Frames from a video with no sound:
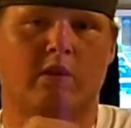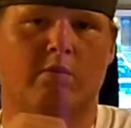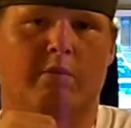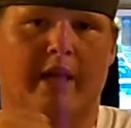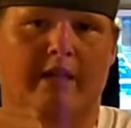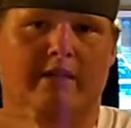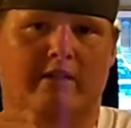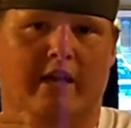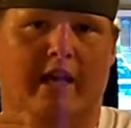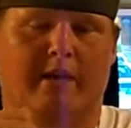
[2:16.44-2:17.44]

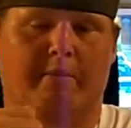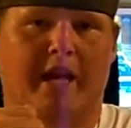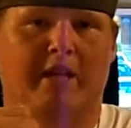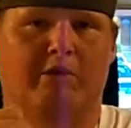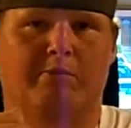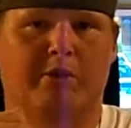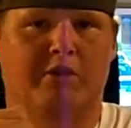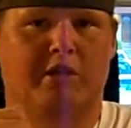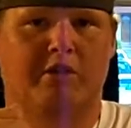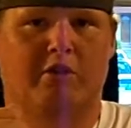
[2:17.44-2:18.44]
makes a manual
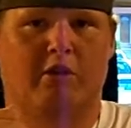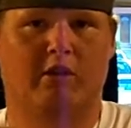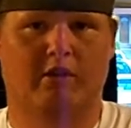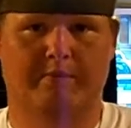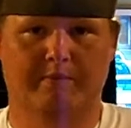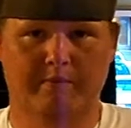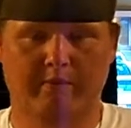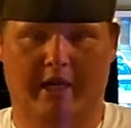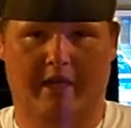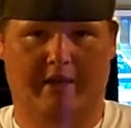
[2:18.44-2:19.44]
boost controller,
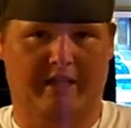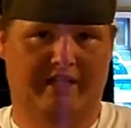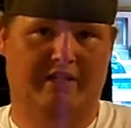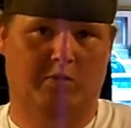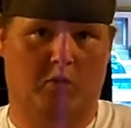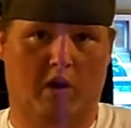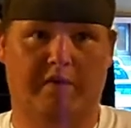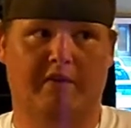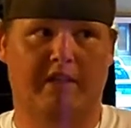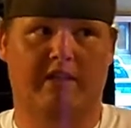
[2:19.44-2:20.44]
and this is
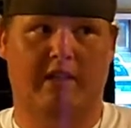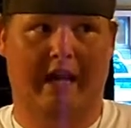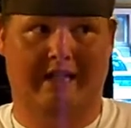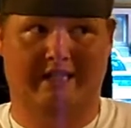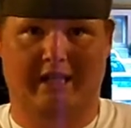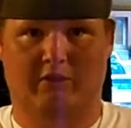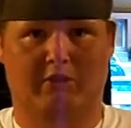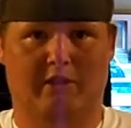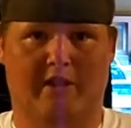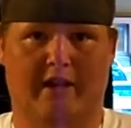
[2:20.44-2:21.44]
roughly
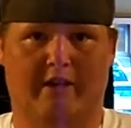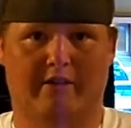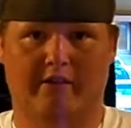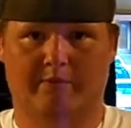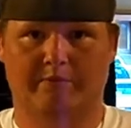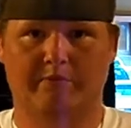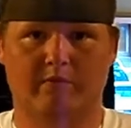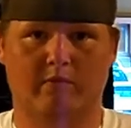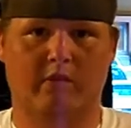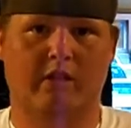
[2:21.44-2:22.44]
identical to theirs,
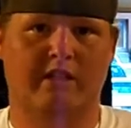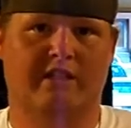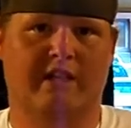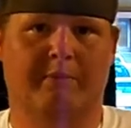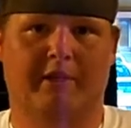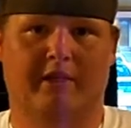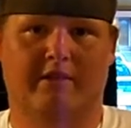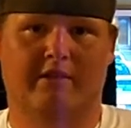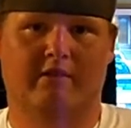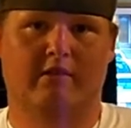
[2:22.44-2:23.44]
except
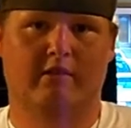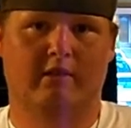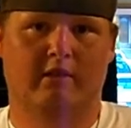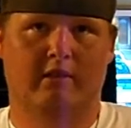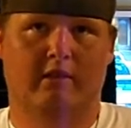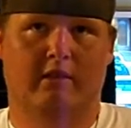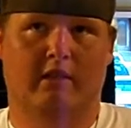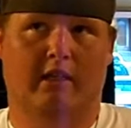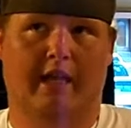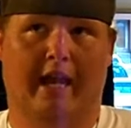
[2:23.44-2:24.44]
it's
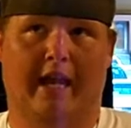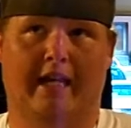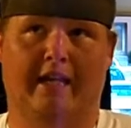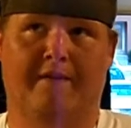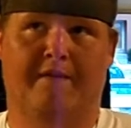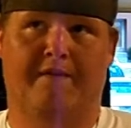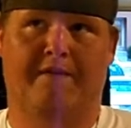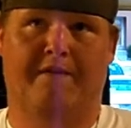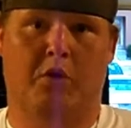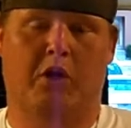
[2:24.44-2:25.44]

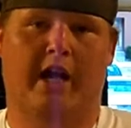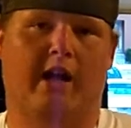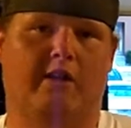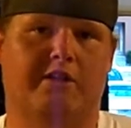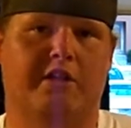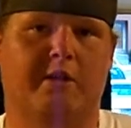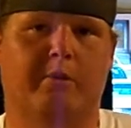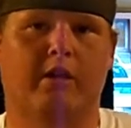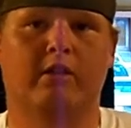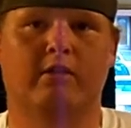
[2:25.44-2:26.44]
$84
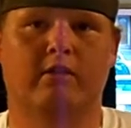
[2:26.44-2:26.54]
cheaper.